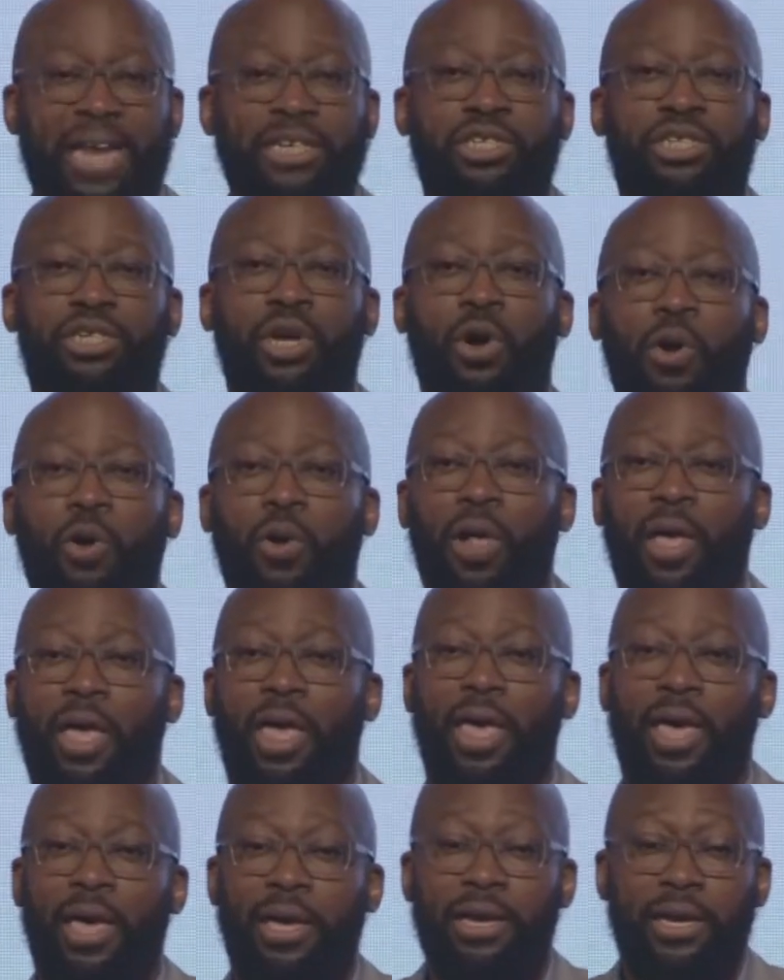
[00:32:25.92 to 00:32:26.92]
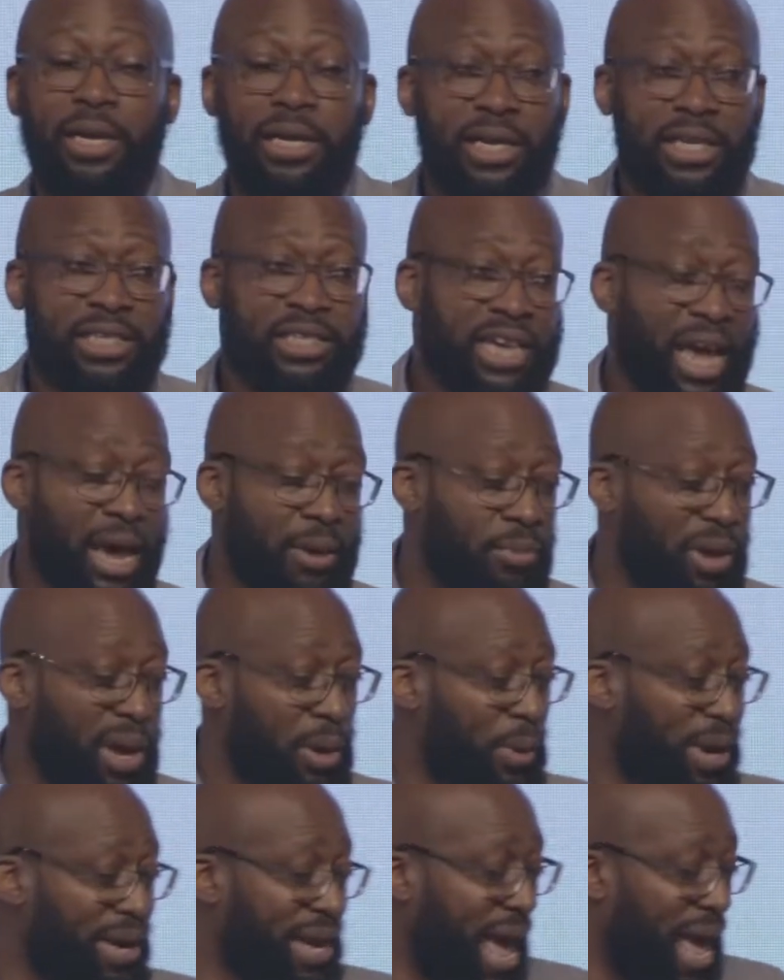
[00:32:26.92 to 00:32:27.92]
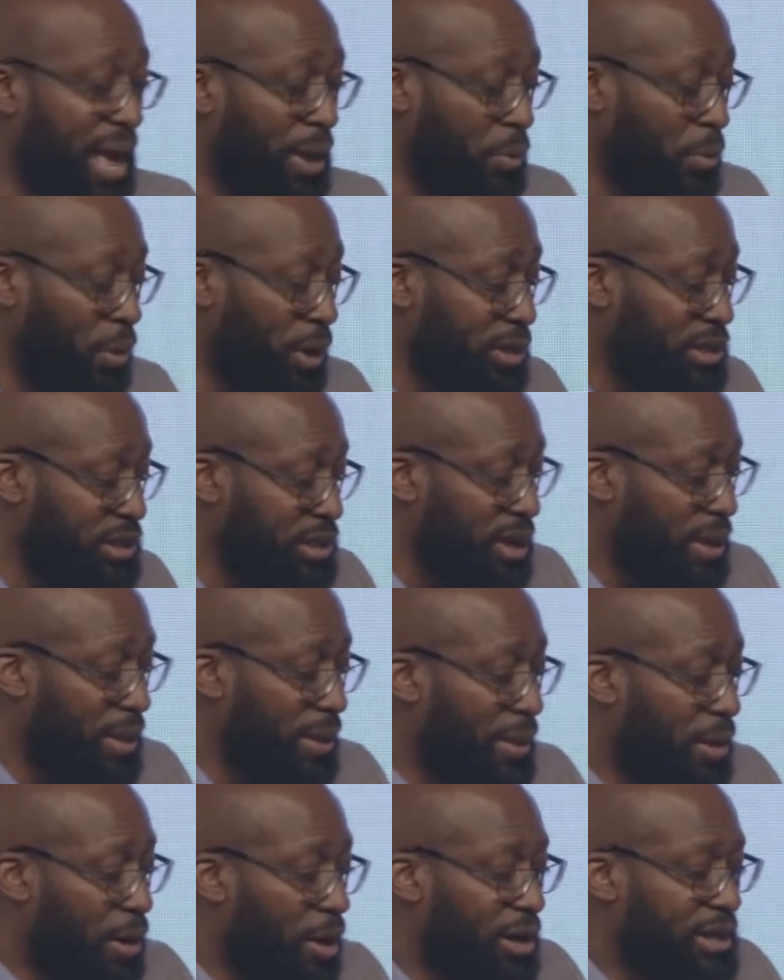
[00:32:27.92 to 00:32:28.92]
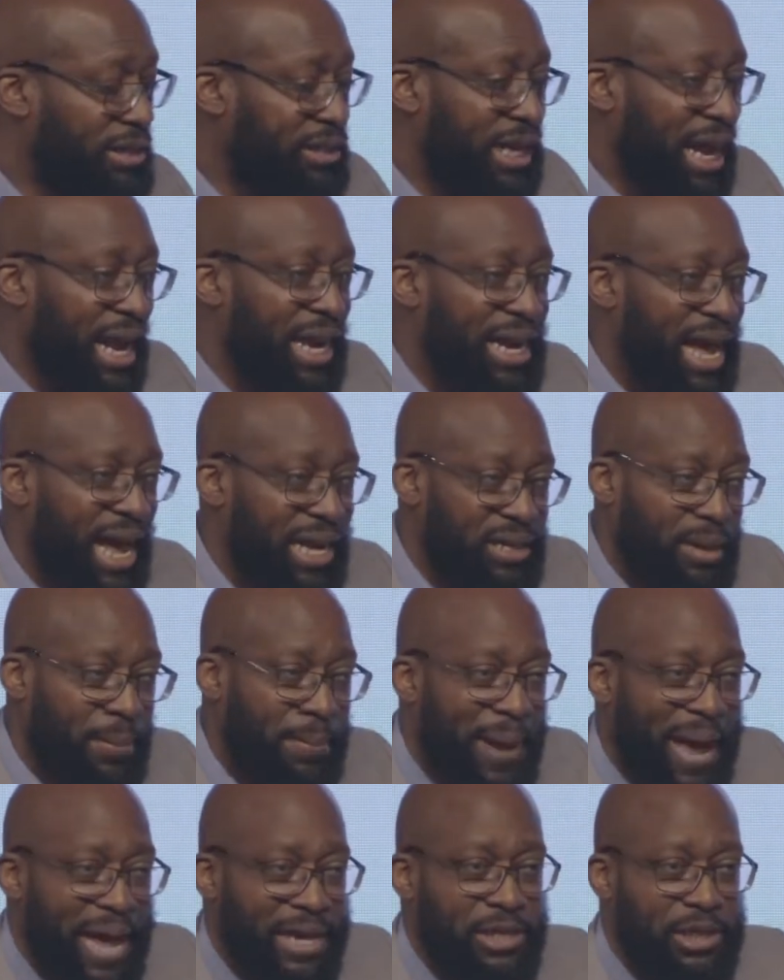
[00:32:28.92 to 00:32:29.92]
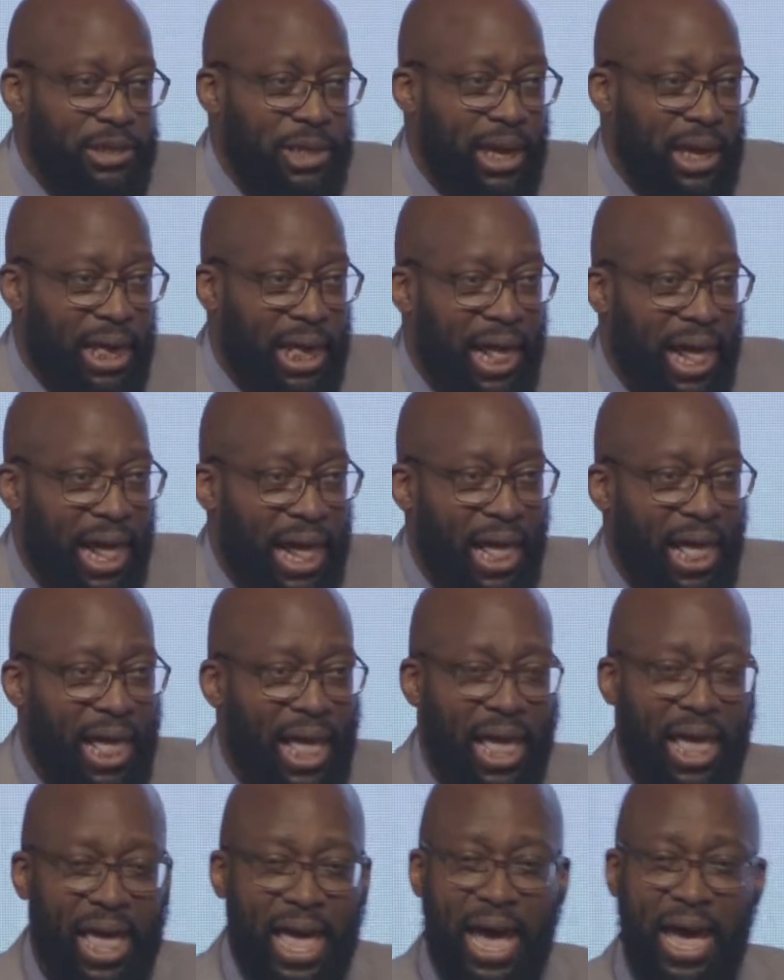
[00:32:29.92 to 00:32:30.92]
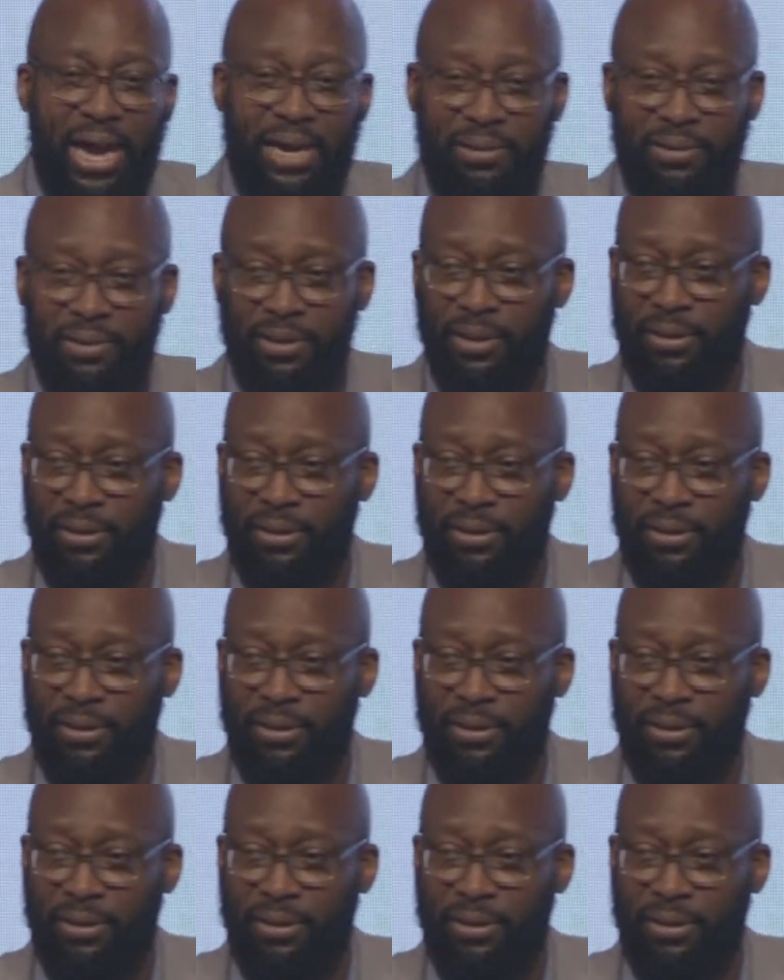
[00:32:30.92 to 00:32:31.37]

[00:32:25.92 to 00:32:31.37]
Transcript: so, in the same way, when I was ordained as a pastor here, and